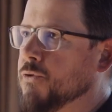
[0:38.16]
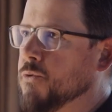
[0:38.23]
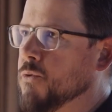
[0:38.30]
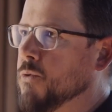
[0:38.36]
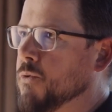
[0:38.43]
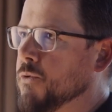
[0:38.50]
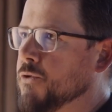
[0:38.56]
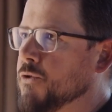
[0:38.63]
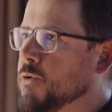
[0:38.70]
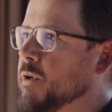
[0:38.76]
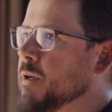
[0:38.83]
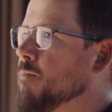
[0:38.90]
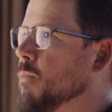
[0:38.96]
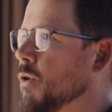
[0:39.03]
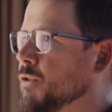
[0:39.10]
tools
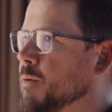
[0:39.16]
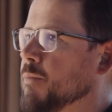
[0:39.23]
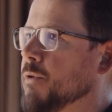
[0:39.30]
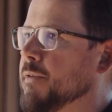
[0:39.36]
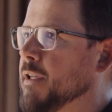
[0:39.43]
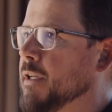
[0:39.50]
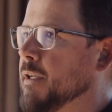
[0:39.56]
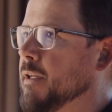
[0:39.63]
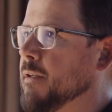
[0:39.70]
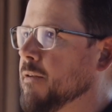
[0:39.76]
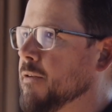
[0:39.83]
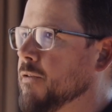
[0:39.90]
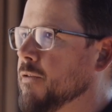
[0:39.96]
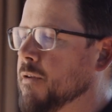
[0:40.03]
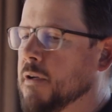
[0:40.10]
doing multiple
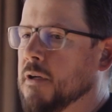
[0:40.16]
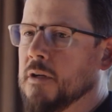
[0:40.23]
things.